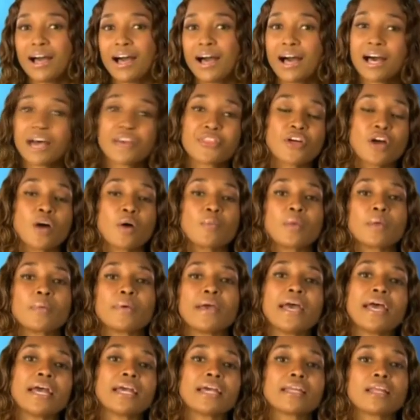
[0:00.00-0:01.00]
I thought maybe
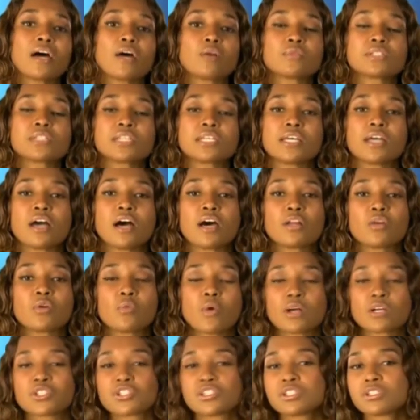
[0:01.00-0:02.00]
hanging out with Tionna
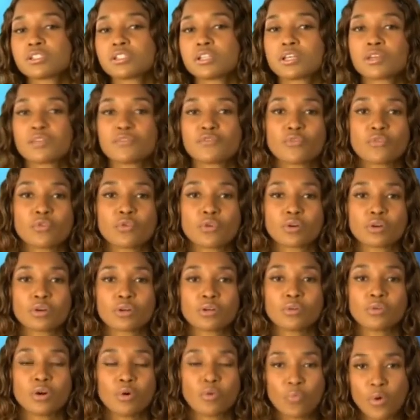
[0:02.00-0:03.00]
while she's looking
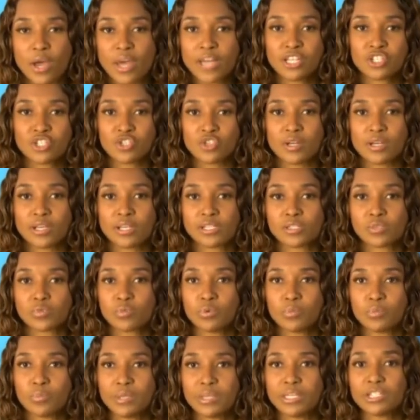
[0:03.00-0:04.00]
for a wedding dress
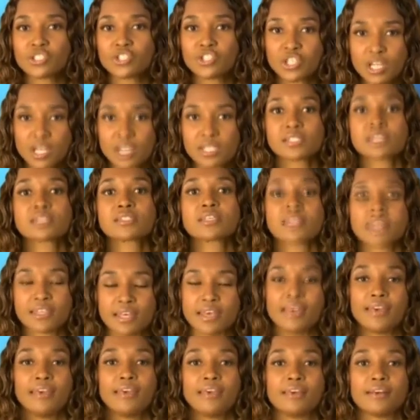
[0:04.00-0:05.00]
would be just the
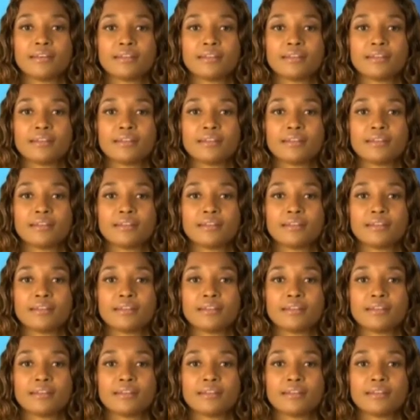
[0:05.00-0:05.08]
thing.